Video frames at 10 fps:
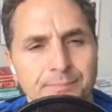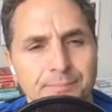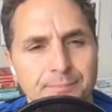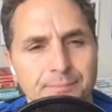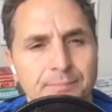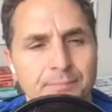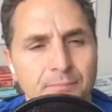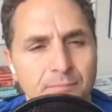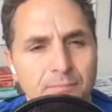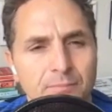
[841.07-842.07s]

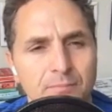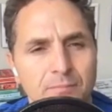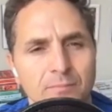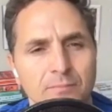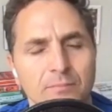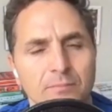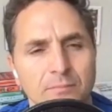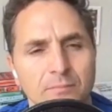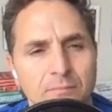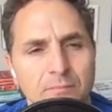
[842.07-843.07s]

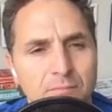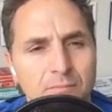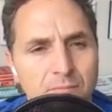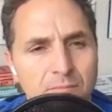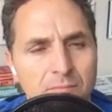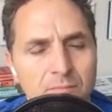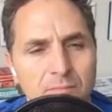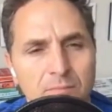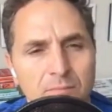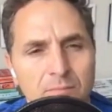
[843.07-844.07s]

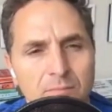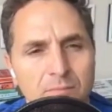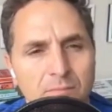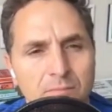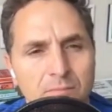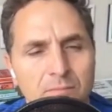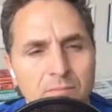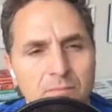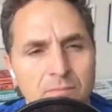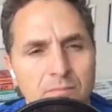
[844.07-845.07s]

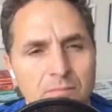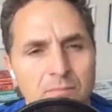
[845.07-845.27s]
[no speech]